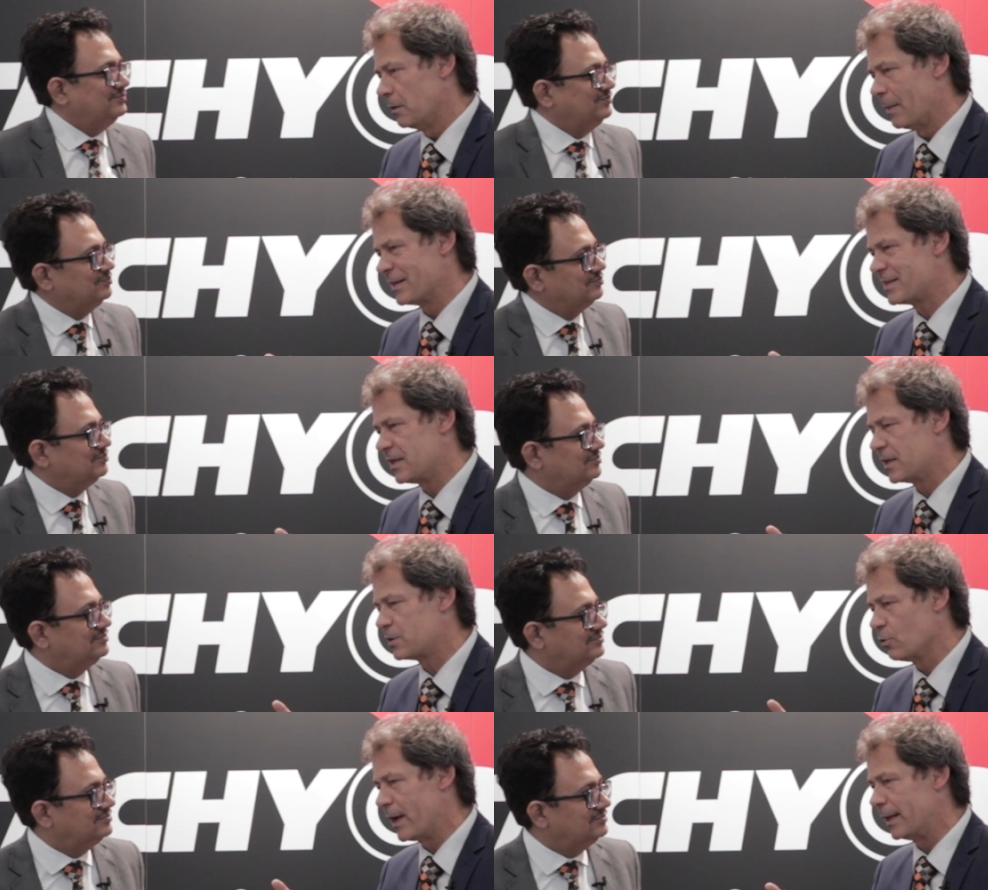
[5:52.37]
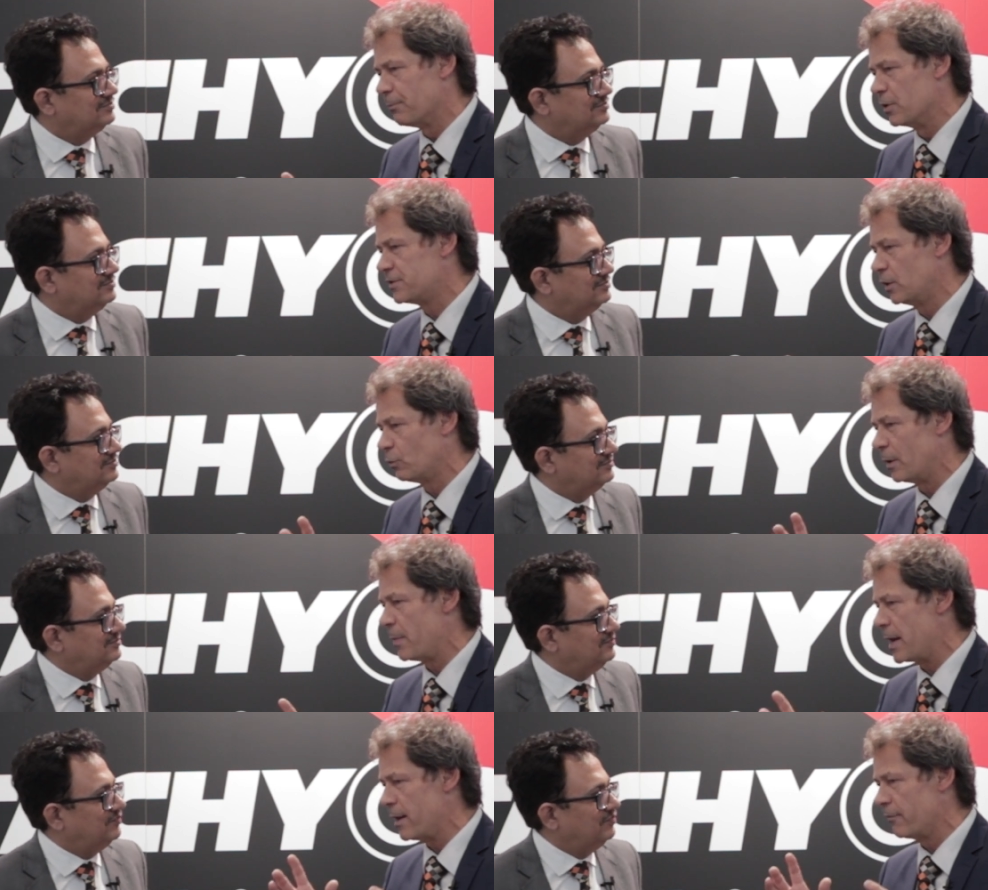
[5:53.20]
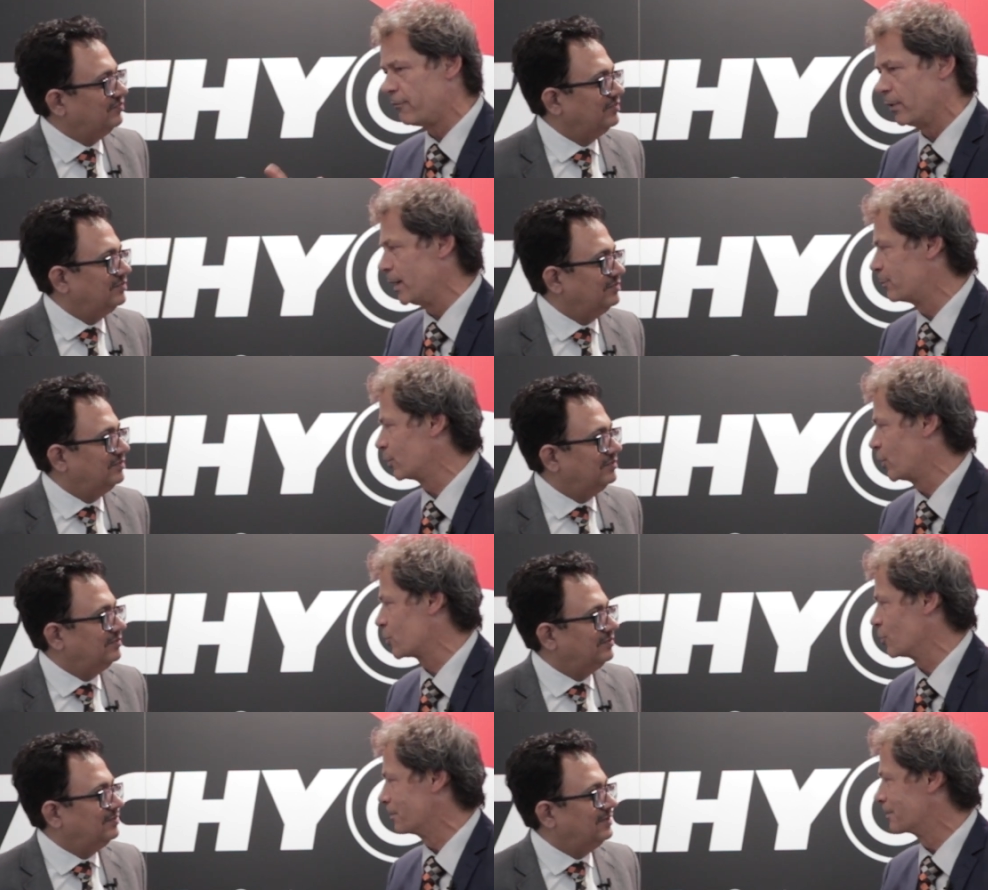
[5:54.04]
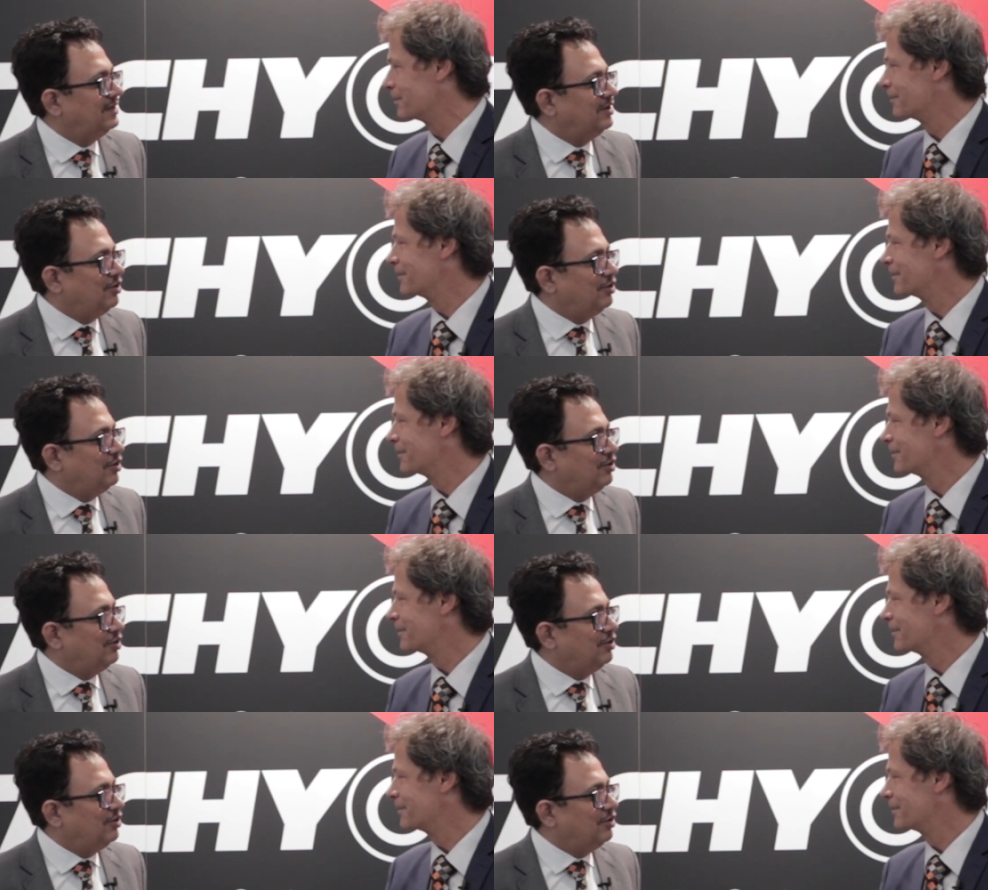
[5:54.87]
Speaker 1: about six to eight months it will be fully in production.